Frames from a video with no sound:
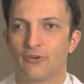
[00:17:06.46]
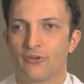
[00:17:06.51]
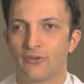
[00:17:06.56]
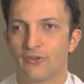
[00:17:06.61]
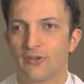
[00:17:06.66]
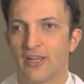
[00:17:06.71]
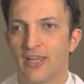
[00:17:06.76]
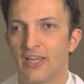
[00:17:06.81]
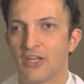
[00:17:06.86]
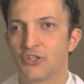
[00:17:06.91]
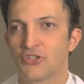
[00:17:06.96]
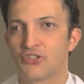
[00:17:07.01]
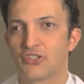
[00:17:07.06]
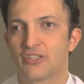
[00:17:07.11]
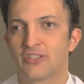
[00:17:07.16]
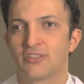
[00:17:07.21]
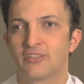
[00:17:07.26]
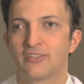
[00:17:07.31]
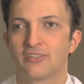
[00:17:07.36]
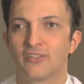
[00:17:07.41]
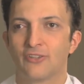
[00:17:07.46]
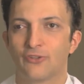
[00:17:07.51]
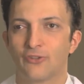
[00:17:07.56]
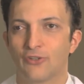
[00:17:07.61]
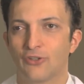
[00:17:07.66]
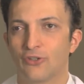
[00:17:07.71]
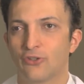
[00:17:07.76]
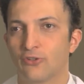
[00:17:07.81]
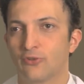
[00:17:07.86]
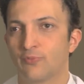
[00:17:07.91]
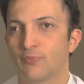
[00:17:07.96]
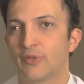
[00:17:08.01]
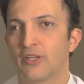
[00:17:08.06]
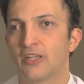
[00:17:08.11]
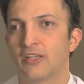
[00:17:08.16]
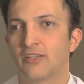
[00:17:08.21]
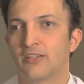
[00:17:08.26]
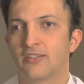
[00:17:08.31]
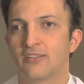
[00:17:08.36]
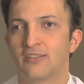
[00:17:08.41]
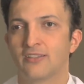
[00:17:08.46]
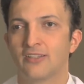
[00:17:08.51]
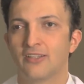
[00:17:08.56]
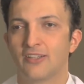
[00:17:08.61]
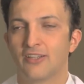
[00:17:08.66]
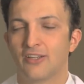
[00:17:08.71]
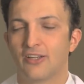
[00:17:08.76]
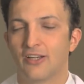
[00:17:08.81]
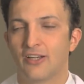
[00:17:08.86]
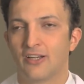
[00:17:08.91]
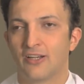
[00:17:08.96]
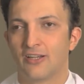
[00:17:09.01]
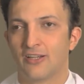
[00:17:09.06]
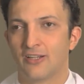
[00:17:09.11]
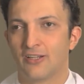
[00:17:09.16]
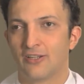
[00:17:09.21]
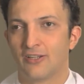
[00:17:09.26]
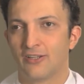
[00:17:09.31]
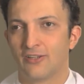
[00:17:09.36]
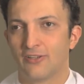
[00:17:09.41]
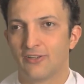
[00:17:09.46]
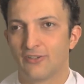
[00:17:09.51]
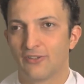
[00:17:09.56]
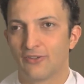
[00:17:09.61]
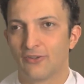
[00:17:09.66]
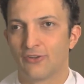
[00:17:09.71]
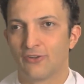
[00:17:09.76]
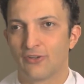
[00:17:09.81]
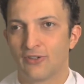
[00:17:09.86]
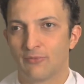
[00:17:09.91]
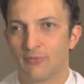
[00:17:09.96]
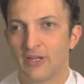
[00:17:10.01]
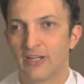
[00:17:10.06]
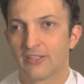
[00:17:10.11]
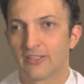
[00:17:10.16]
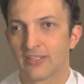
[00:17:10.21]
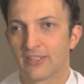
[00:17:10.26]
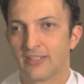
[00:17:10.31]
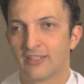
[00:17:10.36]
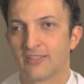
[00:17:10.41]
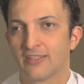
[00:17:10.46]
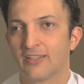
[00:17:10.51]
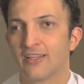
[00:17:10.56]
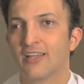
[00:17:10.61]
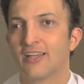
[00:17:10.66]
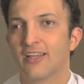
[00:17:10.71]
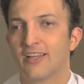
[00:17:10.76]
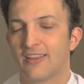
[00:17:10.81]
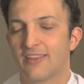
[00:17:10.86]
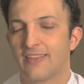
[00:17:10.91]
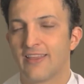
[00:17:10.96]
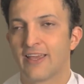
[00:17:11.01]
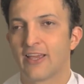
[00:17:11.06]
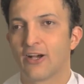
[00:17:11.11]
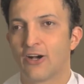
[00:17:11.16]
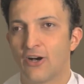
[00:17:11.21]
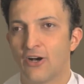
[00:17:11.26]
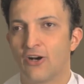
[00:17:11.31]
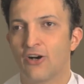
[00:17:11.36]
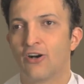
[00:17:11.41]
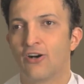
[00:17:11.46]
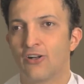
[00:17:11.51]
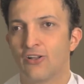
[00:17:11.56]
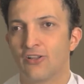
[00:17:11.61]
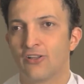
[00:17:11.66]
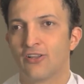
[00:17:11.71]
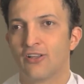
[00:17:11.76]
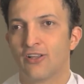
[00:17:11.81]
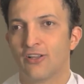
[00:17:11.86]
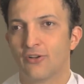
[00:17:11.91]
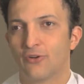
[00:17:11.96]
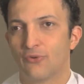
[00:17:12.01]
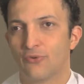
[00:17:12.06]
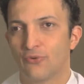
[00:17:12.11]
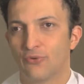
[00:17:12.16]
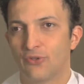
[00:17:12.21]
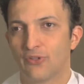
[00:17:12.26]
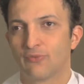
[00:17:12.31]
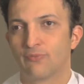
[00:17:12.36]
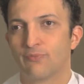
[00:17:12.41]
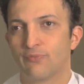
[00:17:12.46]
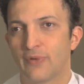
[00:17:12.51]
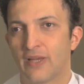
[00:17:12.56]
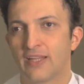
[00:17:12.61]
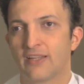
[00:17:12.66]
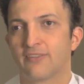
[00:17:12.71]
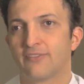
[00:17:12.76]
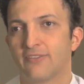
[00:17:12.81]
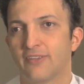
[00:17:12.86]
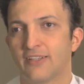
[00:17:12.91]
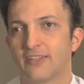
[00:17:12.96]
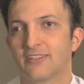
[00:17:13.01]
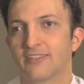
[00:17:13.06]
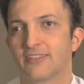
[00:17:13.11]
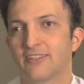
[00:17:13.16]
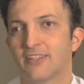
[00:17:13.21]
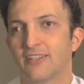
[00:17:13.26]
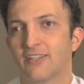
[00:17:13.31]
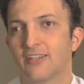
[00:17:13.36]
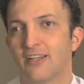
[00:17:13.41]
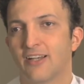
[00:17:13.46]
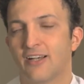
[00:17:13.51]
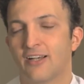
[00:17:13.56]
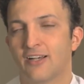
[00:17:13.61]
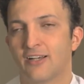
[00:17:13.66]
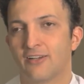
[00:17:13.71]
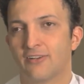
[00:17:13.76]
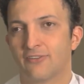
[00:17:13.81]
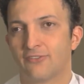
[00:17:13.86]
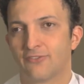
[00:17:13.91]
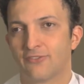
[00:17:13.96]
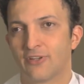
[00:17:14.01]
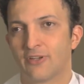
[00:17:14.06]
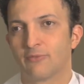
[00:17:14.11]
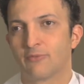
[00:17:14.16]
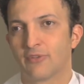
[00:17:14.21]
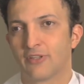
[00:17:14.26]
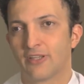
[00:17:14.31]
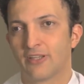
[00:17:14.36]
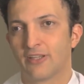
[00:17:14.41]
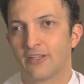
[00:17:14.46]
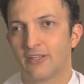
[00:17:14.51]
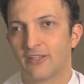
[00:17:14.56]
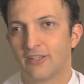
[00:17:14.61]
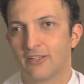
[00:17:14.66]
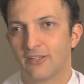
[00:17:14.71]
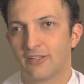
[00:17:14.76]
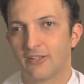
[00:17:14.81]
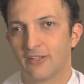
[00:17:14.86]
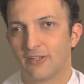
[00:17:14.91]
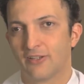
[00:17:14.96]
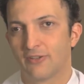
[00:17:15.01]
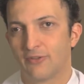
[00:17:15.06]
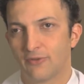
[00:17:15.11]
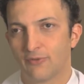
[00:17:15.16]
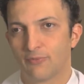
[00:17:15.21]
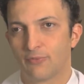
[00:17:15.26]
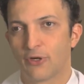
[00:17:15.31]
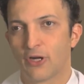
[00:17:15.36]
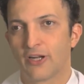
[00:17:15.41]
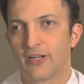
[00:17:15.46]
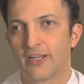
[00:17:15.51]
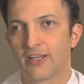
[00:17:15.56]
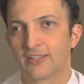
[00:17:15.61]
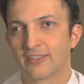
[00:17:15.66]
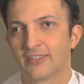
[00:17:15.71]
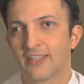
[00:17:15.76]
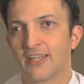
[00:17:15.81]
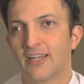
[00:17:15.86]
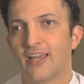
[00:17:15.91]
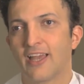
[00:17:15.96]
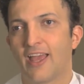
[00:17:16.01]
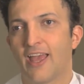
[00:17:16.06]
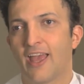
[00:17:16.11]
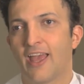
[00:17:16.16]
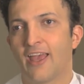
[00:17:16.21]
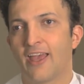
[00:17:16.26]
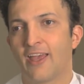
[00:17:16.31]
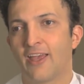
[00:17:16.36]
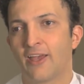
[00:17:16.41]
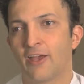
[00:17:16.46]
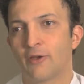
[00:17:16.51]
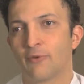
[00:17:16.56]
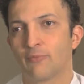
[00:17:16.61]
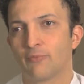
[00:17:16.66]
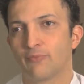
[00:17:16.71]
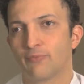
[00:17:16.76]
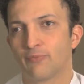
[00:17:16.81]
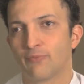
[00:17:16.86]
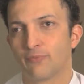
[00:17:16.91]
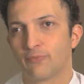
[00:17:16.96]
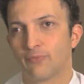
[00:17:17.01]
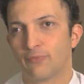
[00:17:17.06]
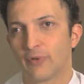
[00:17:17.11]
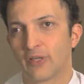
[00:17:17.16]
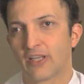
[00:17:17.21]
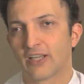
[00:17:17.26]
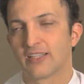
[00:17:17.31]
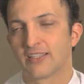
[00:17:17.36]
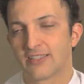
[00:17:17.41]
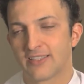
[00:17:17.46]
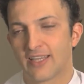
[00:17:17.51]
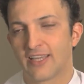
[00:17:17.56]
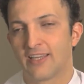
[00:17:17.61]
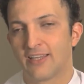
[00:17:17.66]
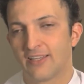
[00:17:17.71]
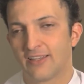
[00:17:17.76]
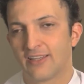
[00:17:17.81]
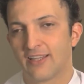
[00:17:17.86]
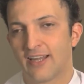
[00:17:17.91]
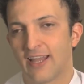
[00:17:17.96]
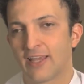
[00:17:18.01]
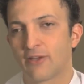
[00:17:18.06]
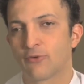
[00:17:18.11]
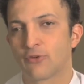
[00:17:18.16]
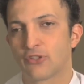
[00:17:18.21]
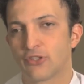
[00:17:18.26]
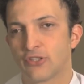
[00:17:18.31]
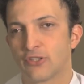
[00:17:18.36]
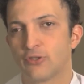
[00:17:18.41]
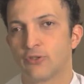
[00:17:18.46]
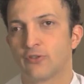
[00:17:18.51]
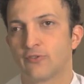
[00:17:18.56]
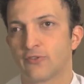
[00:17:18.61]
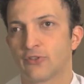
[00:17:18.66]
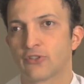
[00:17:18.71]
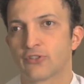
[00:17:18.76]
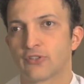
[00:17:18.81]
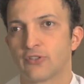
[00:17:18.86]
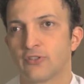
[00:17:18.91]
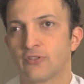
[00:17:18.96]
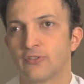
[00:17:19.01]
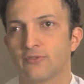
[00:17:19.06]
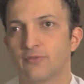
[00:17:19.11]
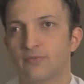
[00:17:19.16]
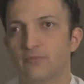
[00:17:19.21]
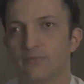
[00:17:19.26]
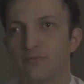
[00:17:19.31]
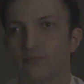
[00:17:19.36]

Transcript: or Asian or European or American. They all will benefit from the product, because the language is universal.